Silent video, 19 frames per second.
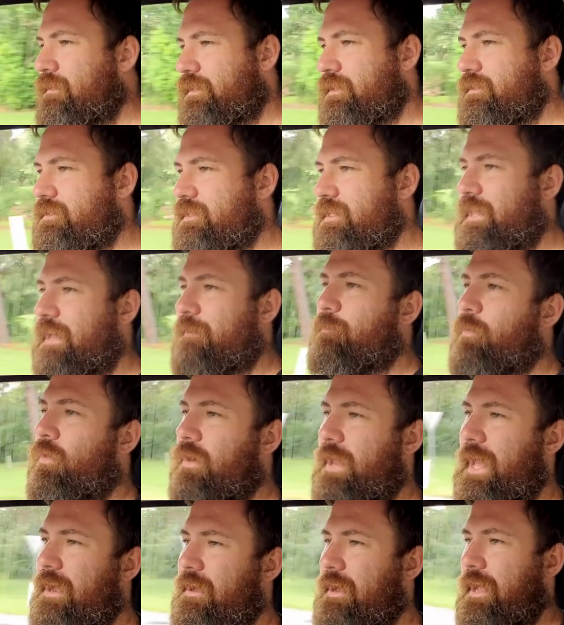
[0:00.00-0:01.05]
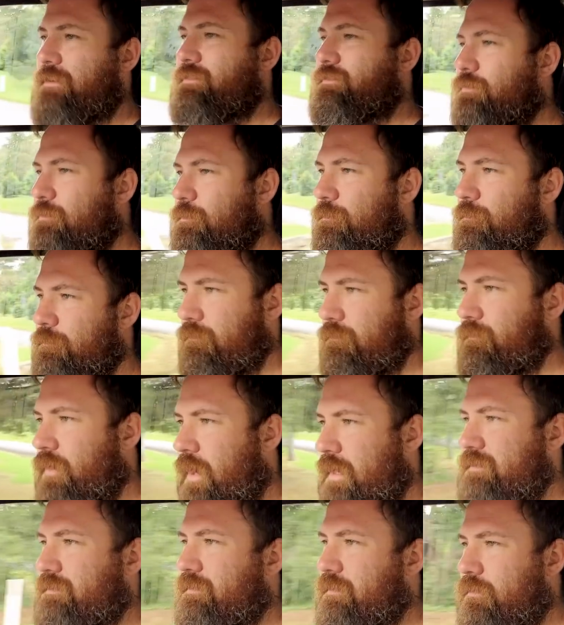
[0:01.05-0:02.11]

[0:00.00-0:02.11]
this year they've brought out an actual nice